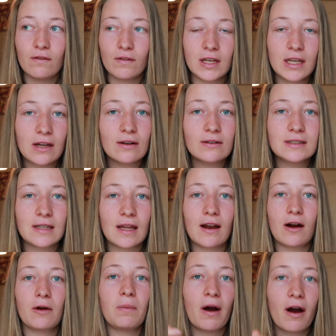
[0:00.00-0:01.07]
videos that
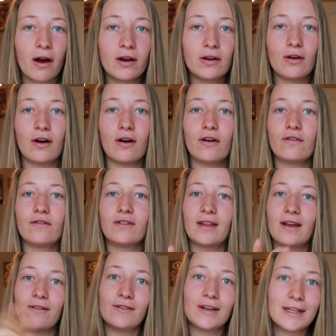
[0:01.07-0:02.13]
are part of
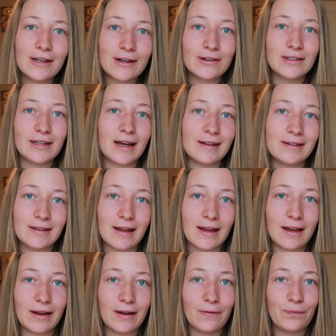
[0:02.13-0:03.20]
the video that
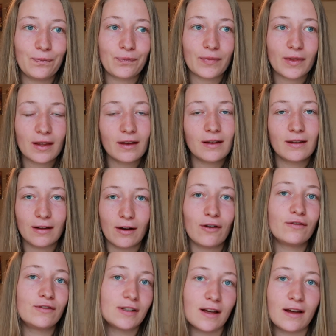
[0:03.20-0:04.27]
the
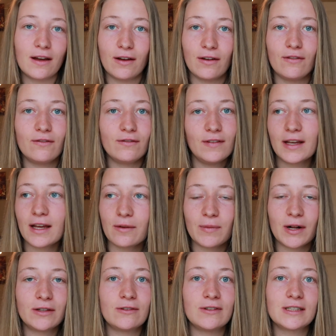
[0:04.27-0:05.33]
of the vegan
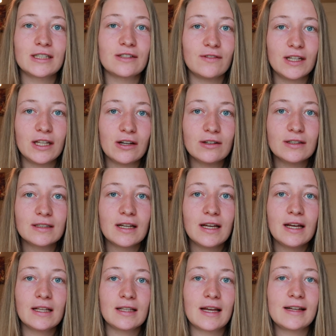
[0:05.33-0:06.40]
malnourished videos
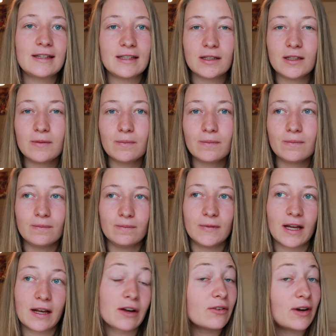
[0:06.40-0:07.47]
that he
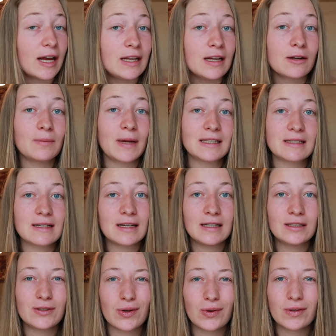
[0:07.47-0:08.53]
the creator
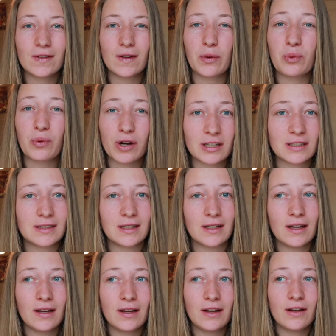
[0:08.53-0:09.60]
basically took the worst
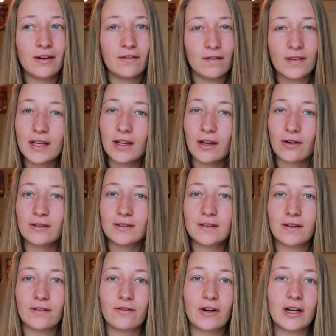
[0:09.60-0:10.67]

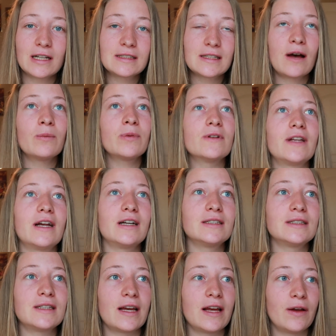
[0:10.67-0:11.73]
videos for example
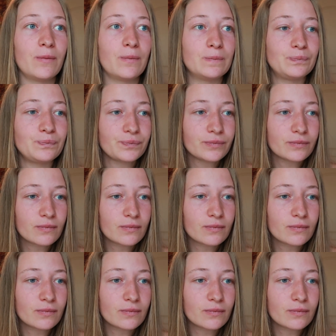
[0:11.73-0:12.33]
there's um,